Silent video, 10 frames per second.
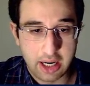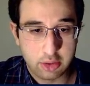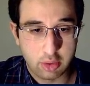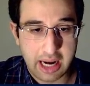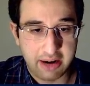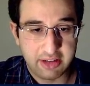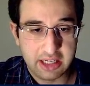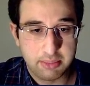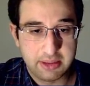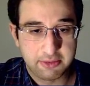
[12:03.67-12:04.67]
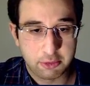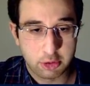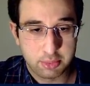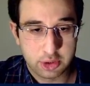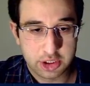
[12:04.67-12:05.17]
I don't have any
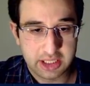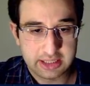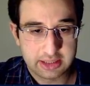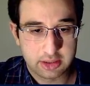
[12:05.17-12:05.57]
b4 pushes,